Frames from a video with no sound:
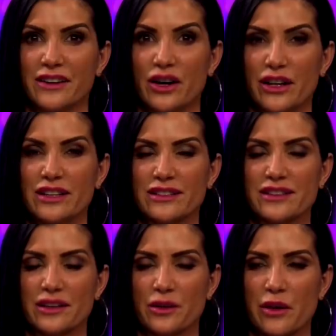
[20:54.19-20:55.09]
no, I think
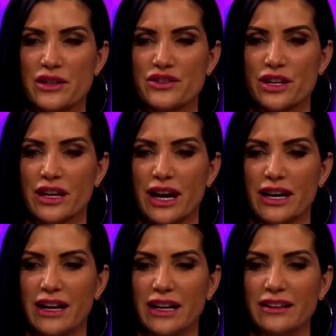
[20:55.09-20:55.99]
that's a good question.
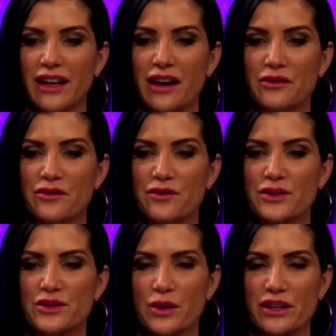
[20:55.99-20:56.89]
I love
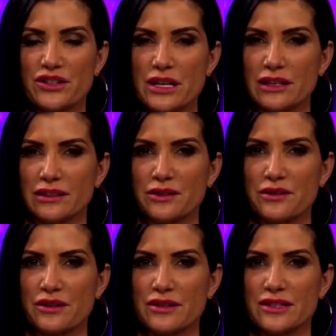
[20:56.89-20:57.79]
the story of Shelley
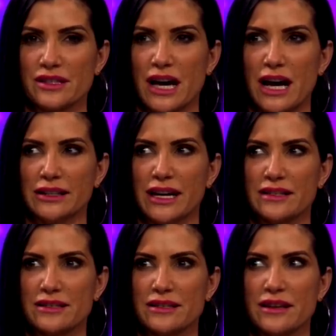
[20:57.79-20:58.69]
Luther, the salon
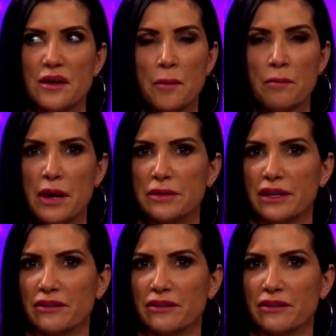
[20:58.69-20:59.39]
that's maybe